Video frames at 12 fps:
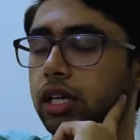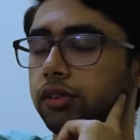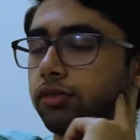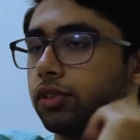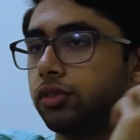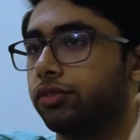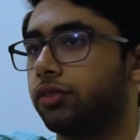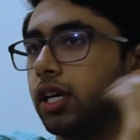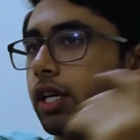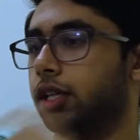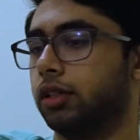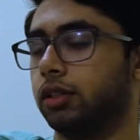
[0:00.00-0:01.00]
I feel
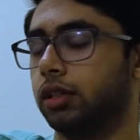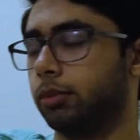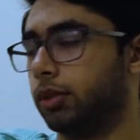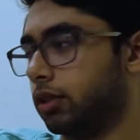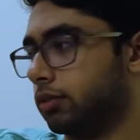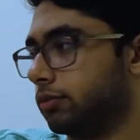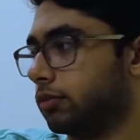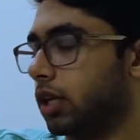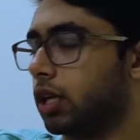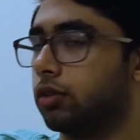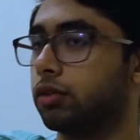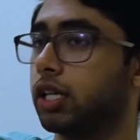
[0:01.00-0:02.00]
fine. I mean, I
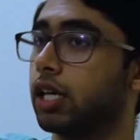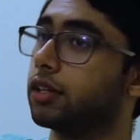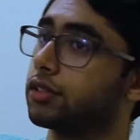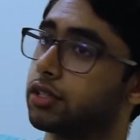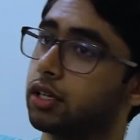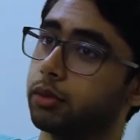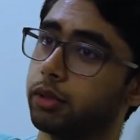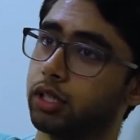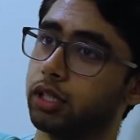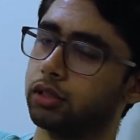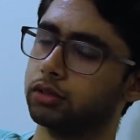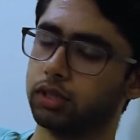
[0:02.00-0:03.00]
know the end is coming
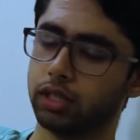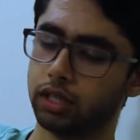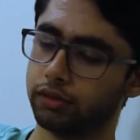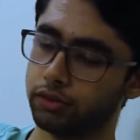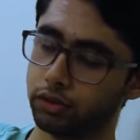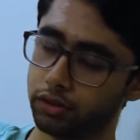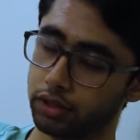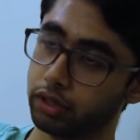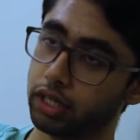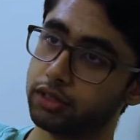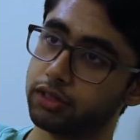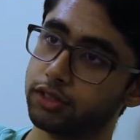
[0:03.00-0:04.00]
and I have no
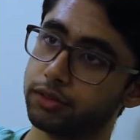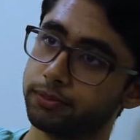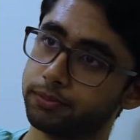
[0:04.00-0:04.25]
regrets.